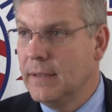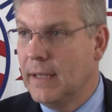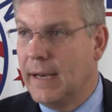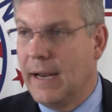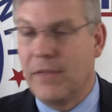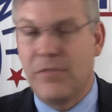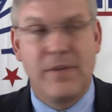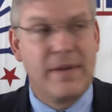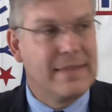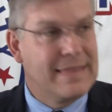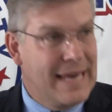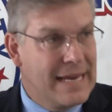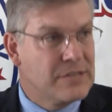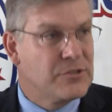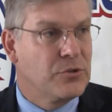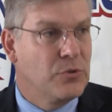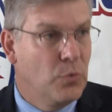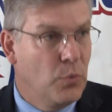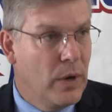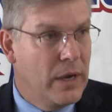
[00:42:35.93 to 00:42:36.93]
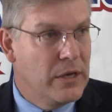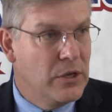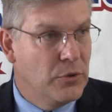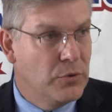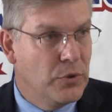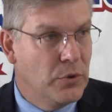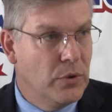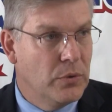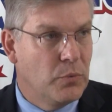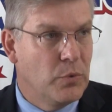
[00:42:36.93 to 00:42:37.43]
and I think that's the way you
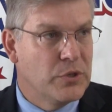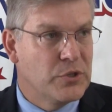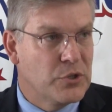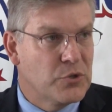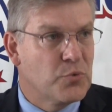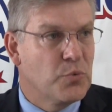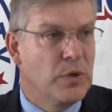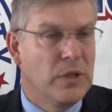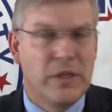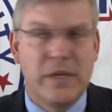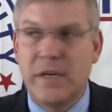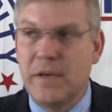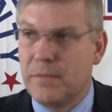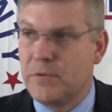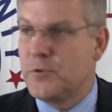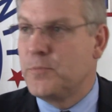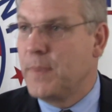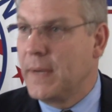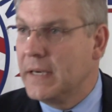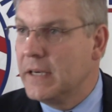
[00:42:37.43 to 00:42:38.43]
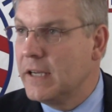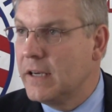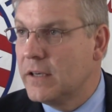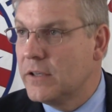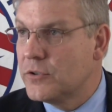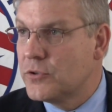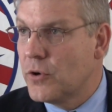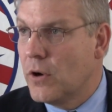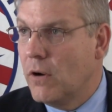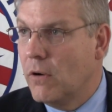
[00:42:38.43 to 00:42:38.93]
do it, which is really a spending
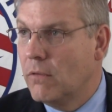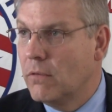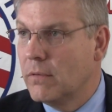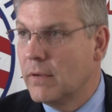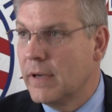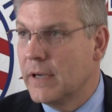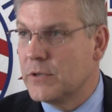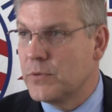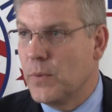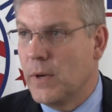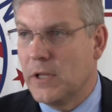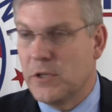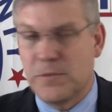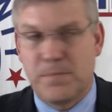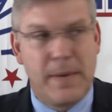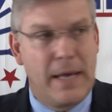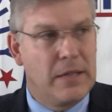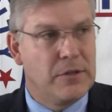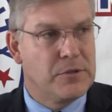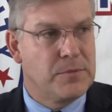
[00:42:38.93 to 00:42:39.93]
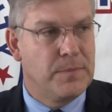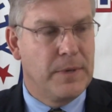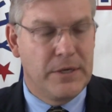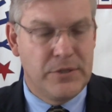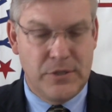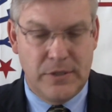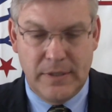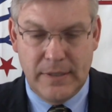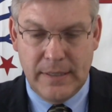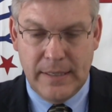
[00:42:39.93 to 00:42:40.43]
control as well as balanced
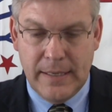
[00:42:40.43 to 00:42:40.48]
budget.